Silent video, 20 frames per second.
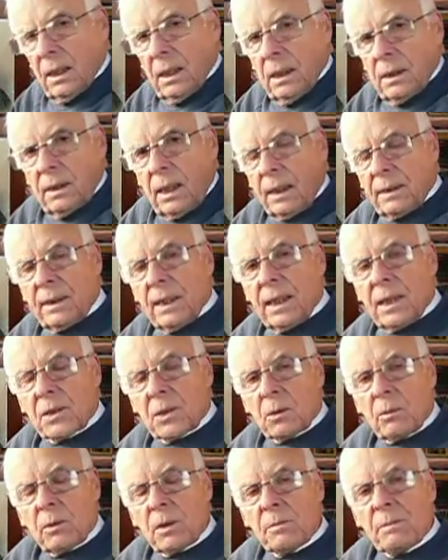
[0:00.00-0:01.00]
And I think
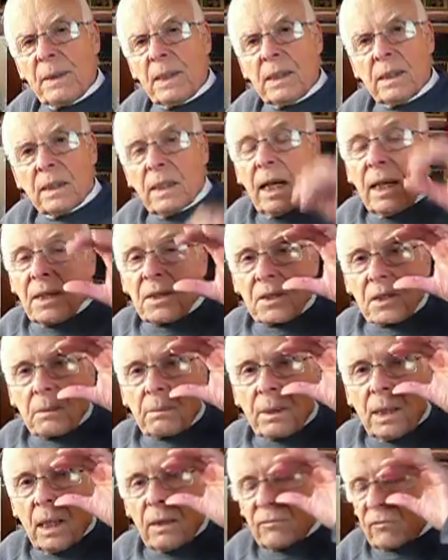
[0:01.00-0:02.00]
it's always been the case,
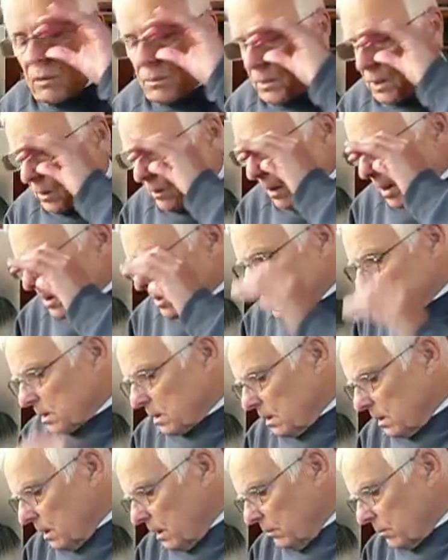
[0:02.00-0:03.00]
apart from the grace
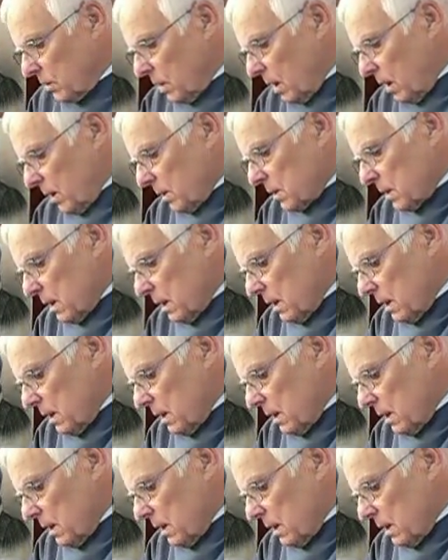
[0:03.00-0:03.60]
of God